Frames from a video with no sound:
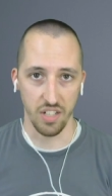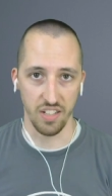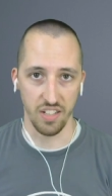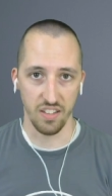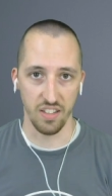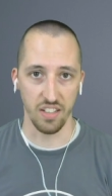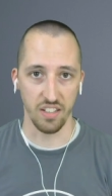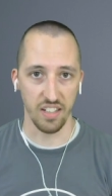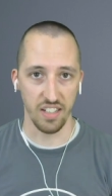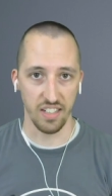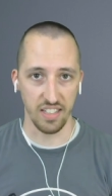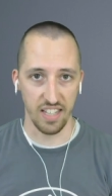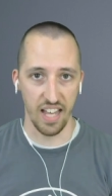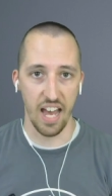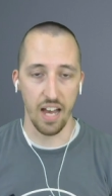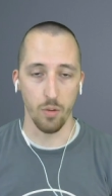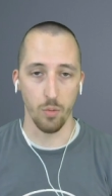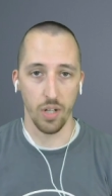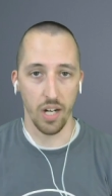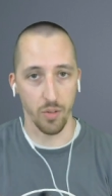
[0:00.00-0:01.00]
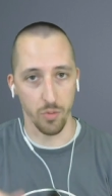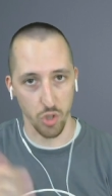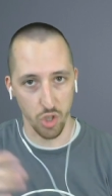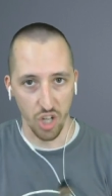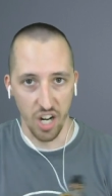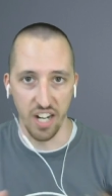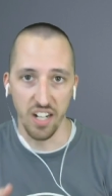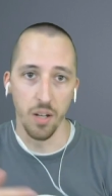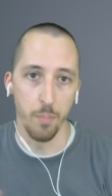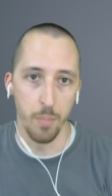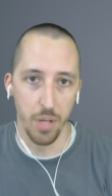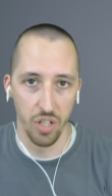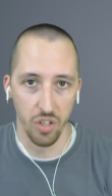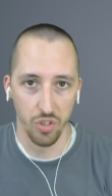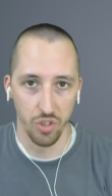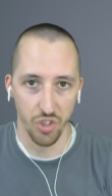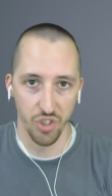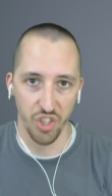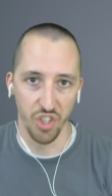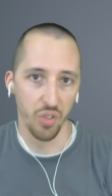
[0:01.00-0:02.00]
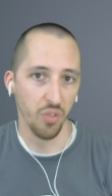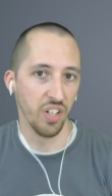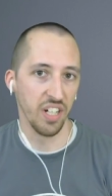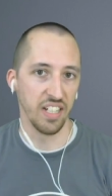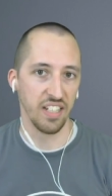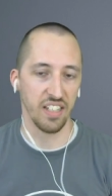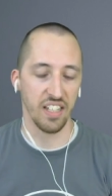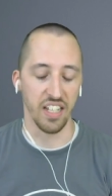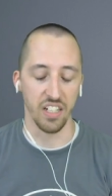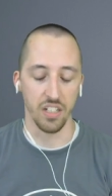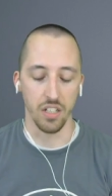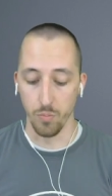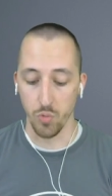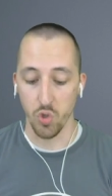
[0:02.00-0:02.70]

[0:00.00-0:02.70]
anything like that when I was trying to build or do anything.